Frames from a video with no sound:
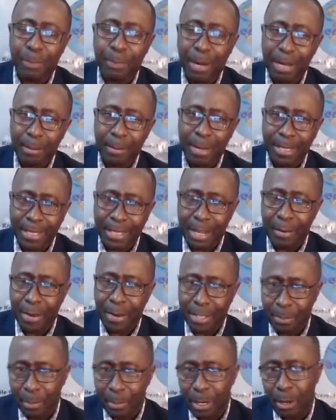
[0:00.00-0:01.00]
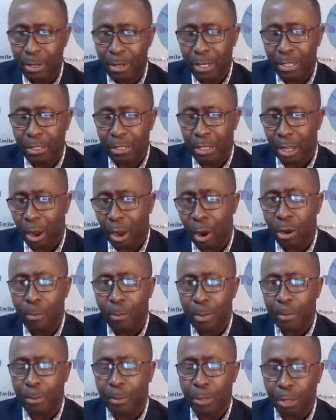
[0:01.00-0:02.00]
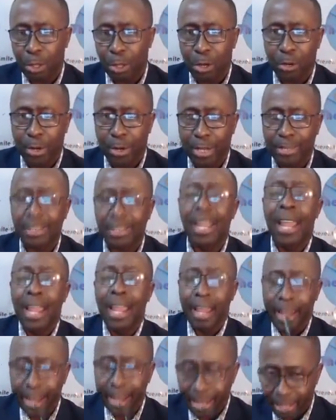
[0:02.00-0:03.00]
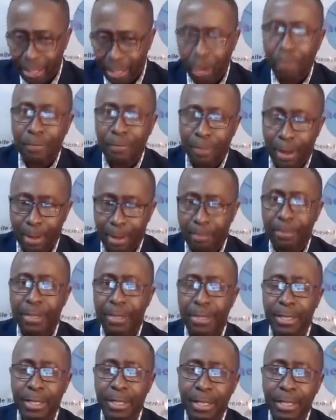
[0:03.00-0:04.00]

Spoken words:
parliamentarians belonging to the All People's Congress is confirmed,